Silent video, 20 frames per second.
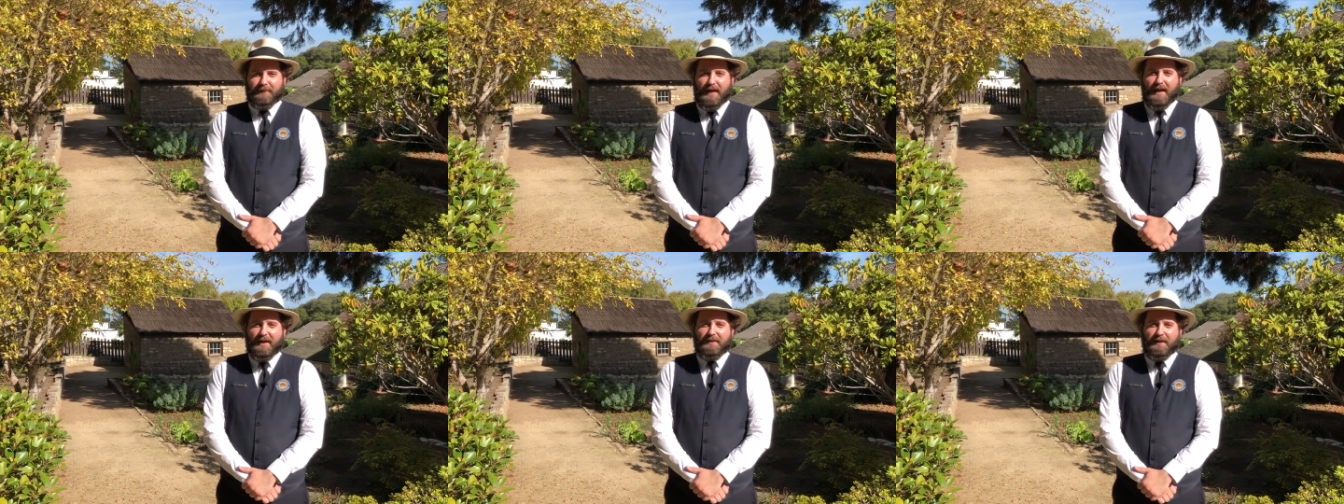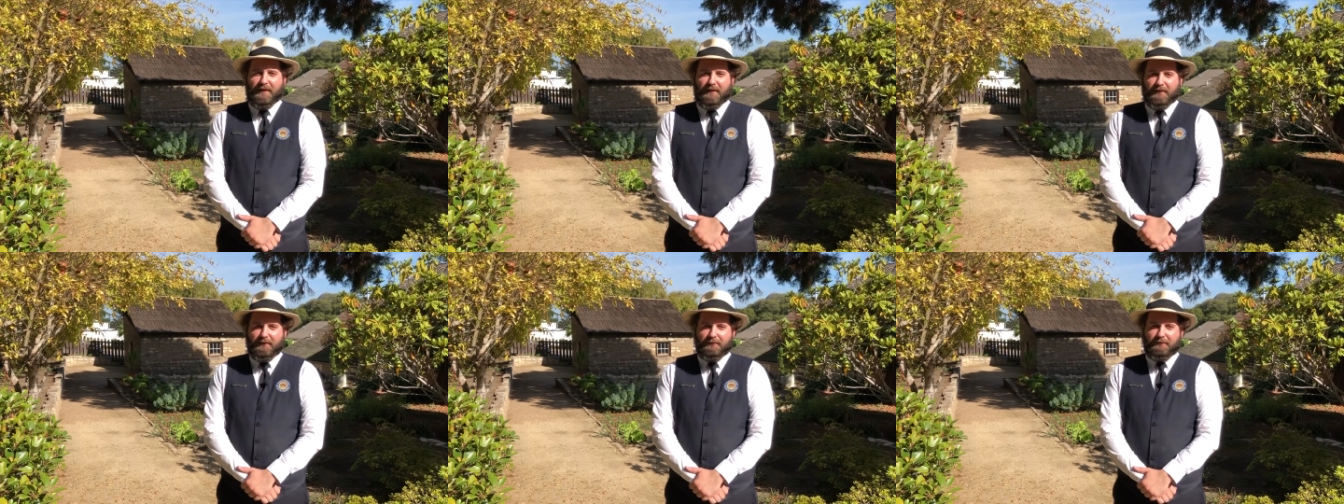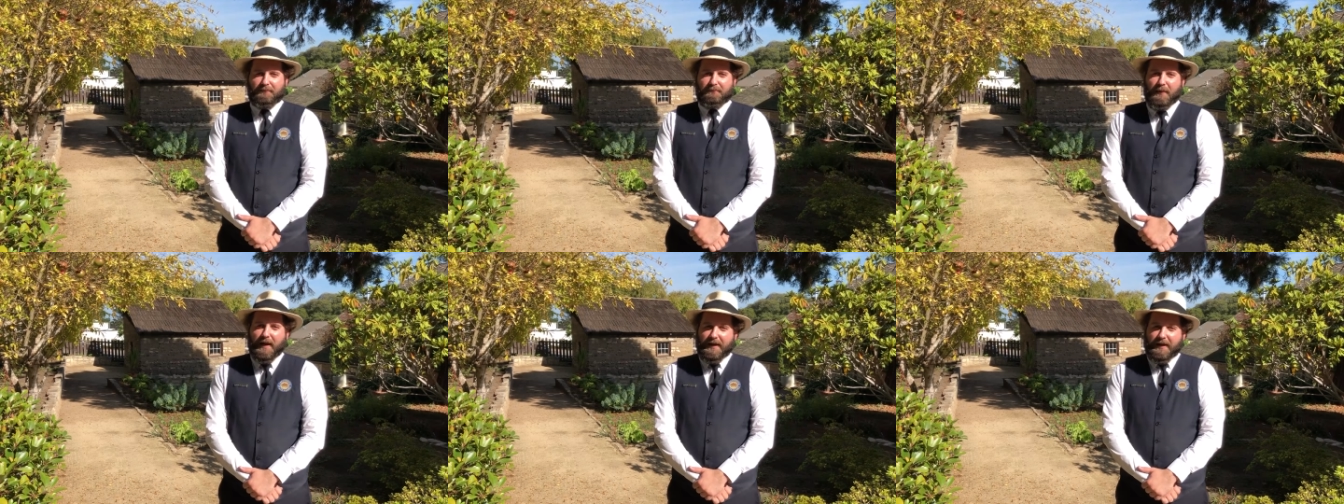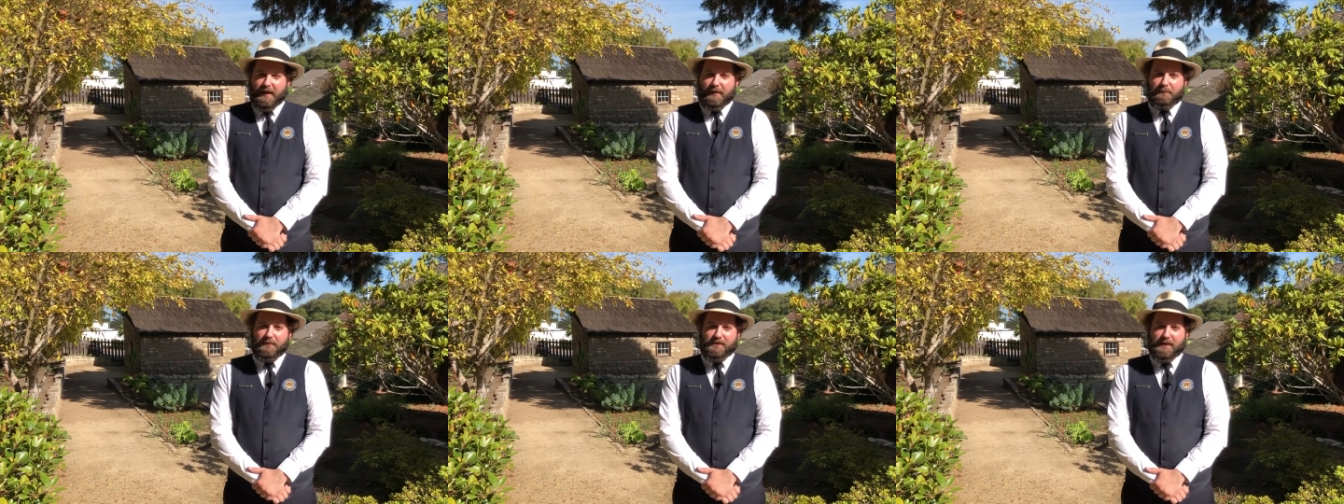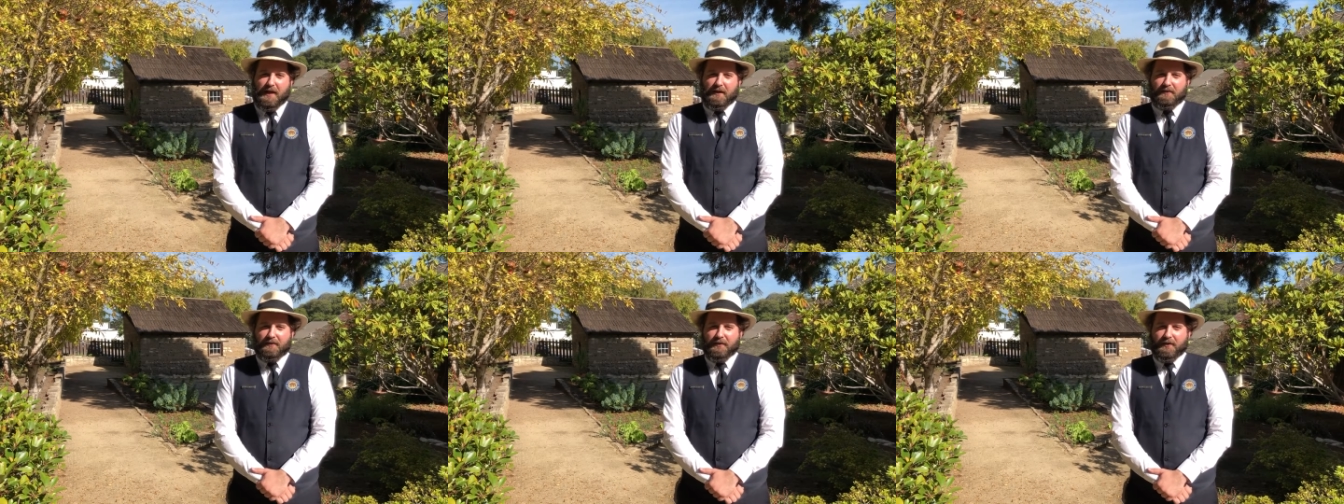Hi there, my name is
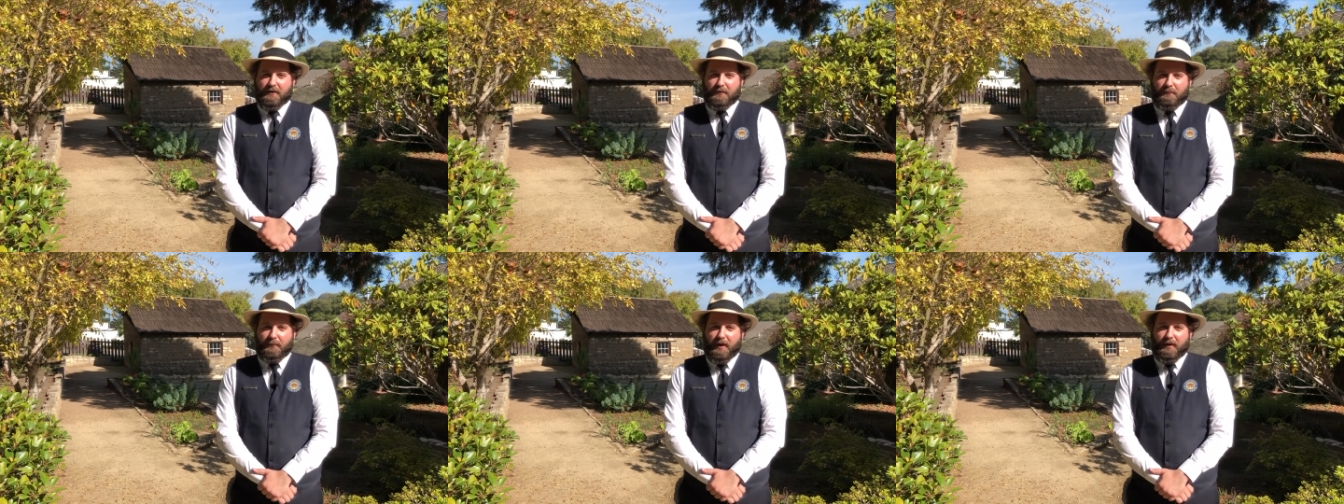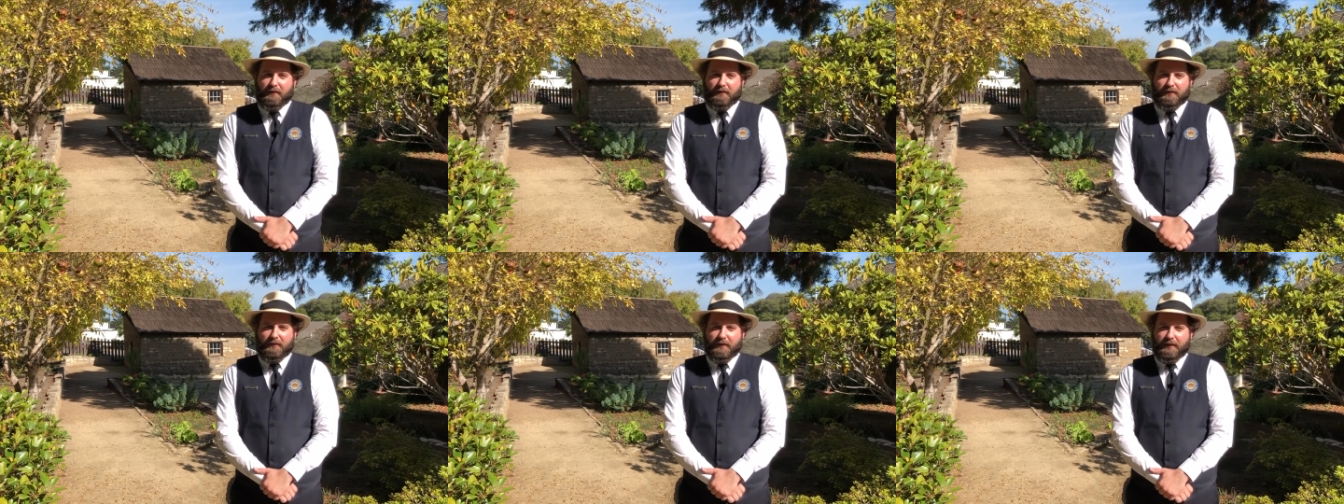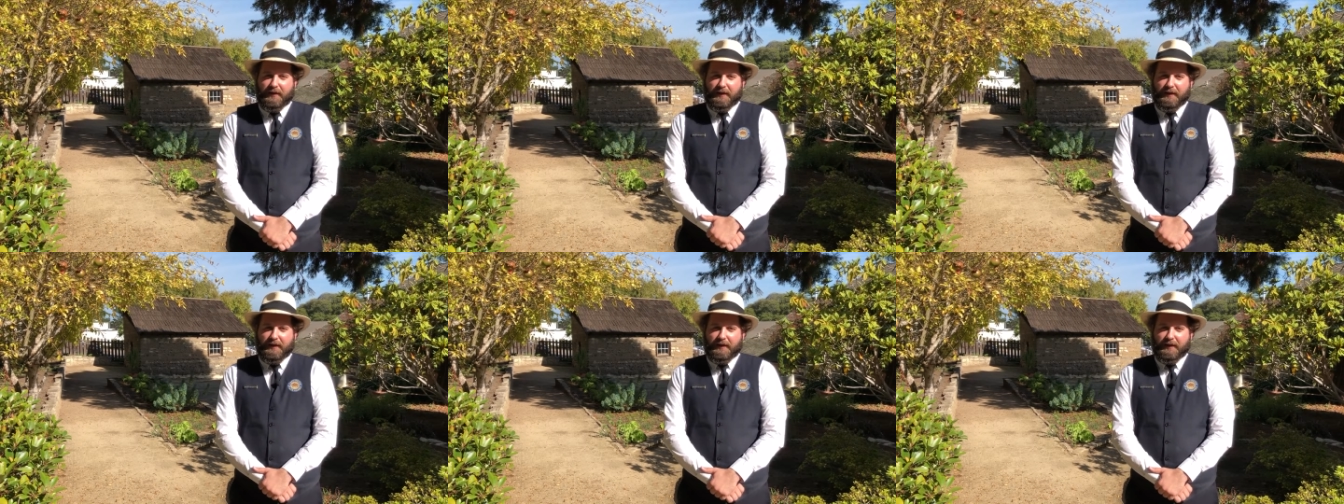Aaron Gilmartin,